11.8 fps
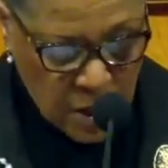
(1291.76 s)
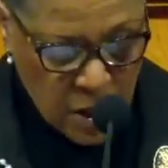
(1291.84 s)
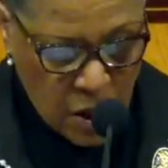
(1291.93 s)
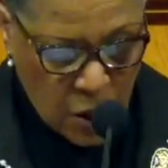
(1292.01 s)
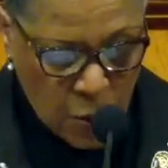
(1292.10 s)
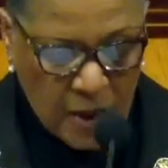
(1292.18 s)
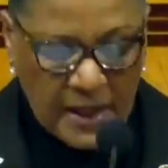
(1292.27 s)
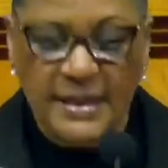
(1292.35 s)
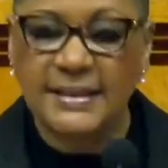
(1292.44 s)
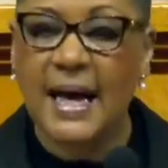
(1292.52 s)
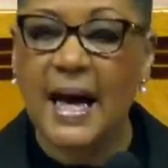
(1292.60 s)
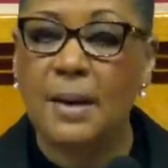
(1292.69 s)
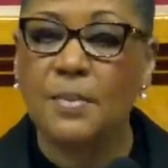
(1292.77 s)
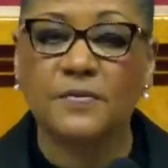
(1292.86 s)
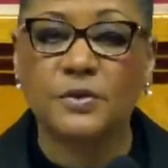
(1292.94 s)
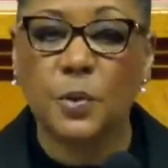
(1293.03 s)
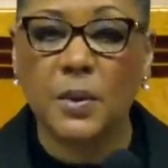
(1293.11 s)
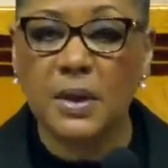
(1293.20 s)
Her winning time of
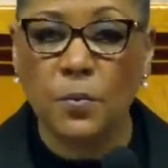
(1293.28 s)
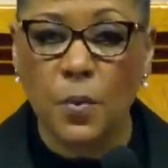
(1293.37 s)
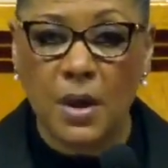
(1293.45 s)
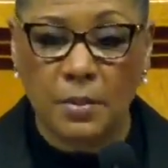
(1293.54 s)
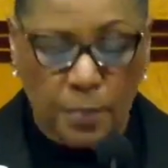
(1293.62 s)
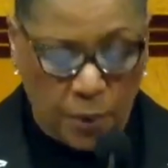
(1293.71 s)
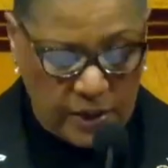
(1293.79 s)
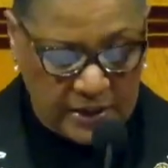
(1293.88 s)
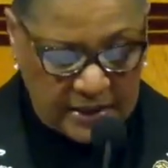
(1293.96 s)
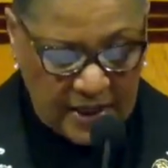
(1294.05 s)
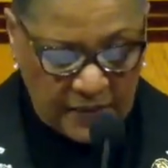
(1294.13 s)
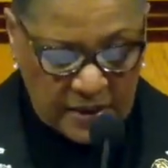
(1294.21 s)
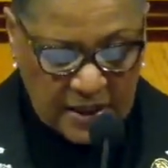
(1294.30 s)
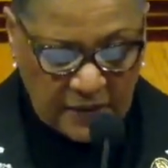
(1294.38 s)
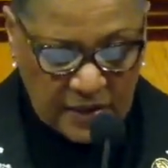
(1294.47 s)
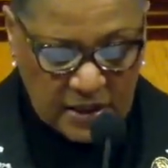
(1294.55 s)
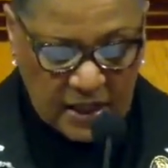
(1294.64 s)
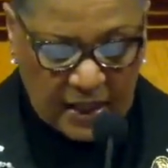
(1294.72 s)

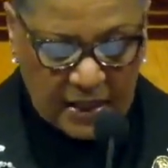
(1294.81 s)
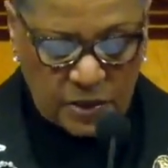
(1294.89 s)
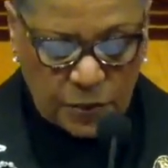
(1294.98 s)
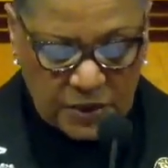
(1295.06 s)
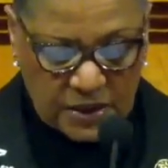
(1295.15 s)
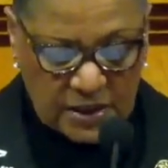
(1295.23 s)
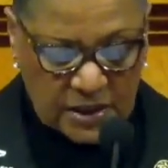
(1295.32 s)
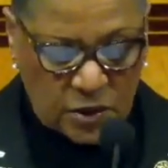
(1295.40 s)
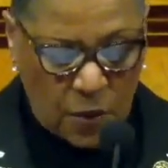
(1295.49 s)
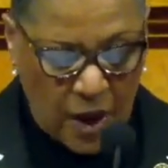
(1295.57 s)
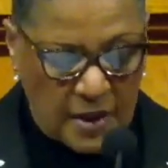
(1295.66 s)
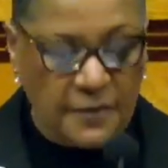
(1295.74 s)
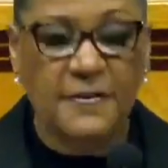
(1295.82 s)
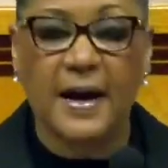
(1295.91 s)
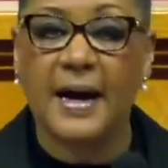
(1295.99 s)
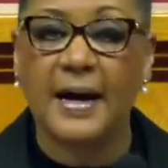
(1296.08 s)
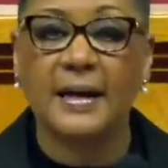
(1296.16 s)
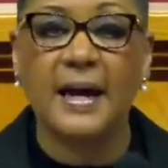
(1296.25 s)
21.77 seconds was
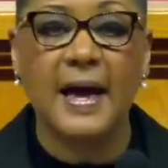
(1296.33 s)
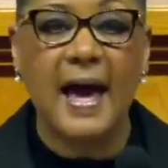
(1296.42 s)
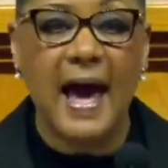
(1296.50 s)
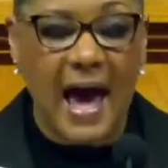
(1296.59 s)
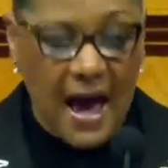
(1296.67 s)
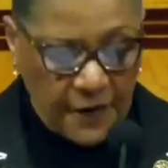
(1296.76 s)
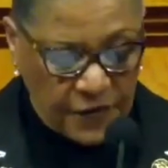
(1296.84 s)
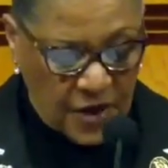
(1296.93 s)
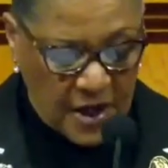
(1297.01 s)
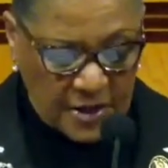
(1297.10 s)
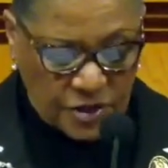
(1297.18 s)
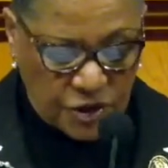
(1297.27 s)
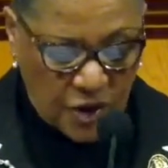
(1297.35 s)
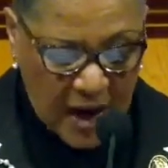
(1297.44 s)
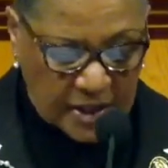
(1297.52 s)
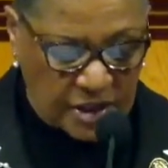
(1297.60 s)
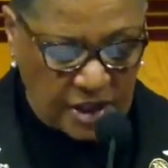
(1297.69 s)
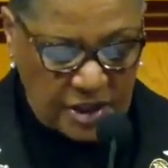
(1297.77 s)
disqualified after a
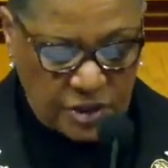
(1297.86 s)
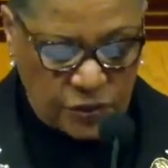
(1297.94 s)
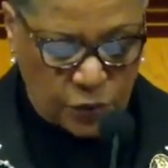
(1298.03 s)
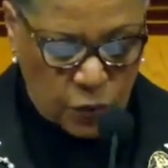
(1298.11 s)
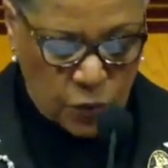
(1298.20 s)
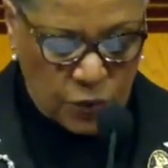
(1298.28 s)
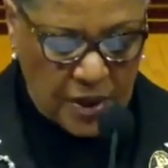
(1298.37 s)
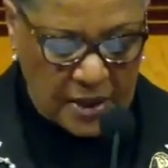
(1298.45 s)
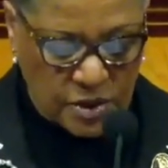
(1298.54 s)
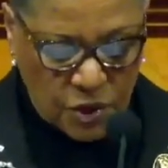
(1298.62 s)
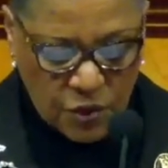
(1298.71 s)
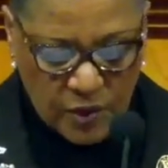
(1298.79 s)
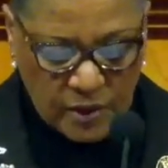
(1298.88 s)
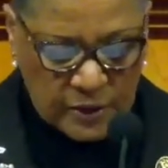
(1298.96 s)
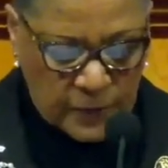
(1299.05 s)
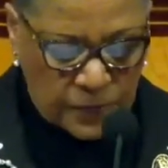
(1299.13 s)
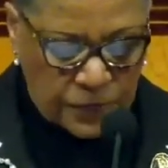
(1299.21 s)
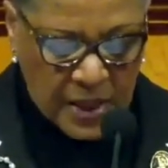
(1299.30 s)
track judge ruled that Torrence
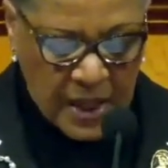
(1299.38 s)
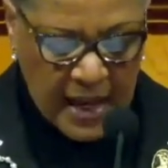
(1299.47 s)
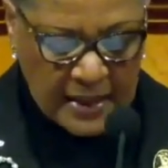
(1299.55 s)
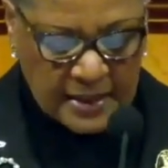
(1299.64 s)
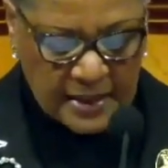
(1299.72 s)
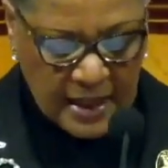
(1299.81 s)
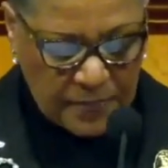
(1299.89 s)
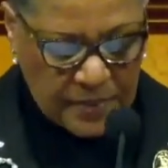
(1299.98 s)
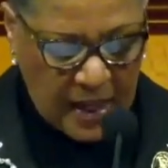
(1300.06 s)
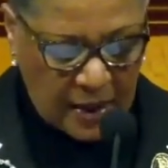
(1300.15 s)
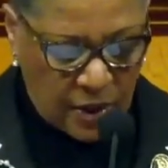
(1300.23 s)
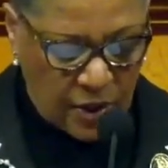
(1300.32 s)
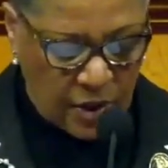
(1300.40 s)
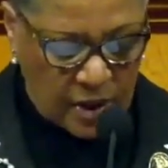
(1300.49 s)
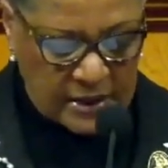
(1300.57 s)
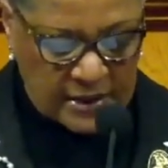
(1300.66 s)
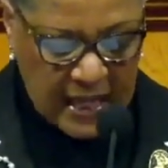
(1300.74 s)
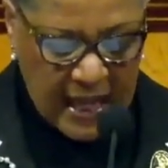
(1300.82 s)
had stepped out of her
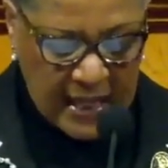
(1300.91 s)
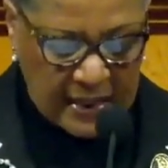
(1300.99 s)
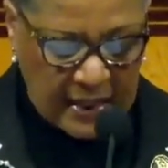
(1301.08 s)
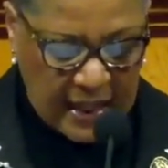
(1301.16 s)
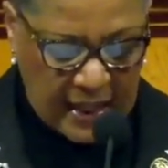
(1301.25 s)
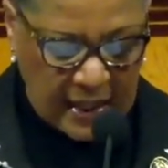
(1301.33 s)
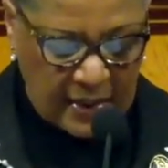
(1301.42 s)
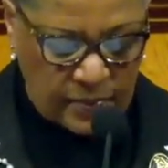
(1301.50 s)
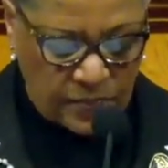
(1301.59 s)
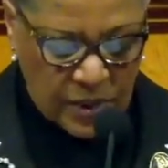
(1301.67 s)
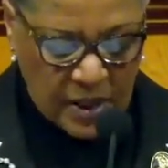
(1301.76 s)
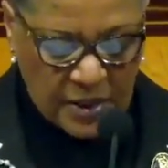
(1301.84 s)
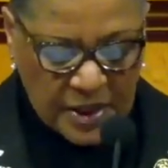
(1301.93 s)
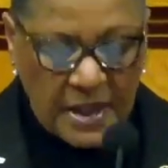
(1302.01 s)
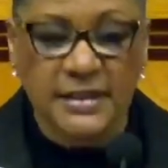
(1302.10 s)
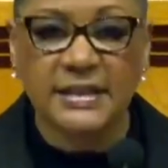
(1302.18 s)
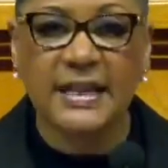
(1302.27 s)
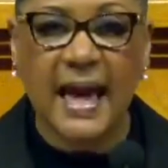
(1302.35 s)
assigned lane
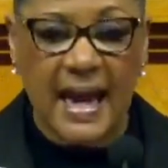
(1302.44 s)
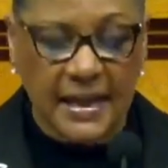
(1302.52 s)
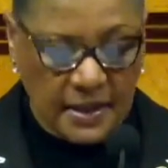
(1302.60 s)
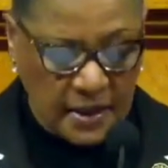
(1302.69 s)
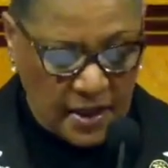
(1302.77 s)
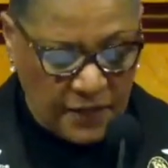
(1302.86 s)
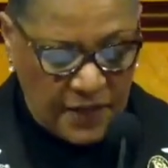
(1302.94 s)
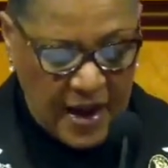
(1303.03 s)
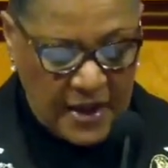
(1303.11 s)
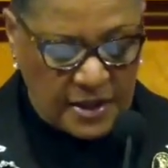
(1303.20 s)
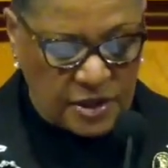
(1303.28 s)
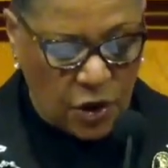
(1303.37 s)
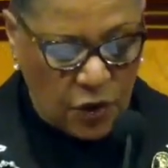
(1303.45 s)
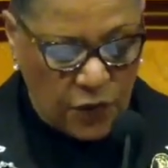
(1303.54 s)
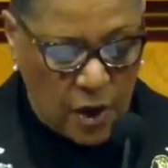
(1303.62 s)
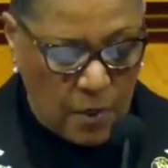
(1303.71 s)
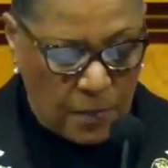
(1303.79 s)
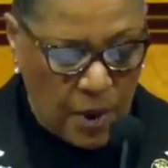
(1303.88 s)
thus gaining an advantage over
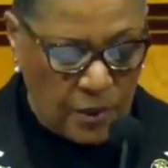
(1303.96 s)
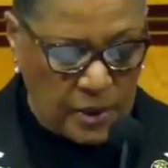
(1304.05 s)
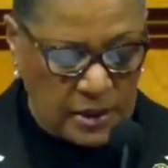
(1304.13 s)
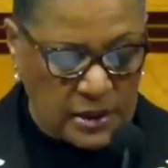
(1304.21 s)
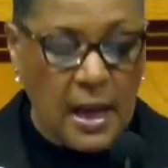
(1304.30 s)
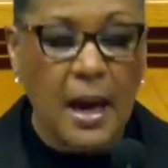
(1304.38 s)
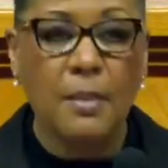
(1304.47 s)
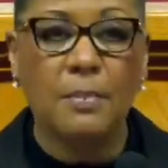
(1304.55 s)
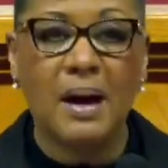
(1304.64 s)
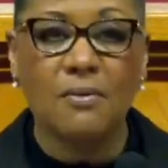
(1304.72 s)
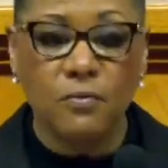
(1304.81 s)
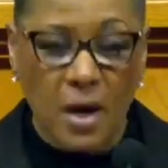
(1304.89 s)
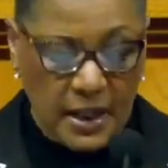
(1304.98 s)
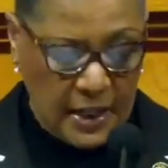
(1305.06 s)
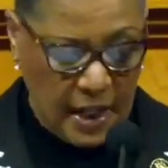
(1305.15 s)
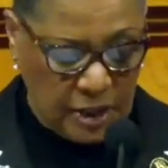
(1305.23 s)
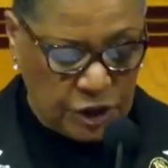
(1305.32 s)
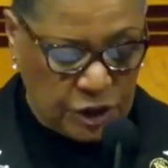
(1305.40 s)
opponents by running
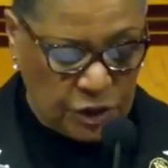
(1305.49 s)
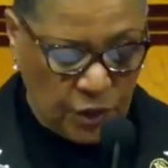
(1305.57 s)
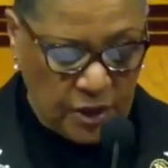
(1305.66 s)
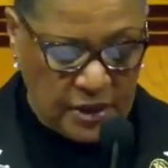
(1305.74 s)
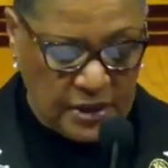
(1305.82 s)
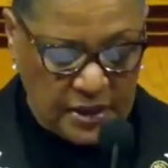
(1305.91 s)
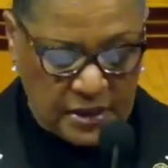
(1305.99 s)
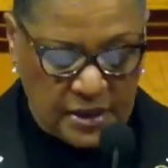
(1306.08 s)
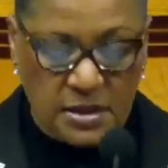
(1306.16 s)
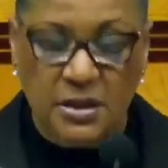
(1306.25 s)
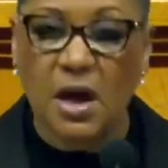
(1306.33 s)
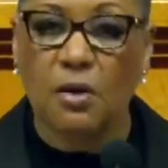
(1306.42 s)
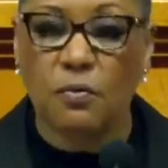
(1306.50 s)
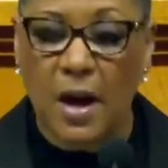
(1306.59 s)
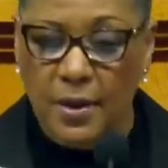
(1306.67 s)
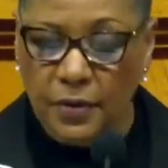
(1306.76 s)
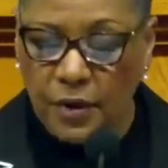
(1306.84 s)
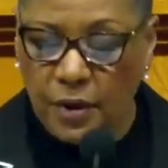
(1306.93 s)
a shorter distance
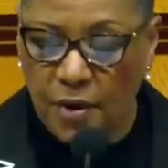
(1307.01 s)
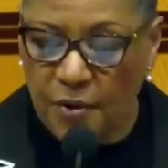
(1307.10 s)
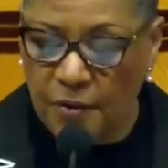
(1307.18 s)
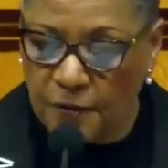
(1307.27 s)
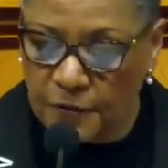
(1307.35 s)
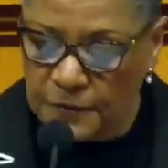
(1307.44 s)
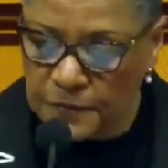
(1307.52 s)
around the curve.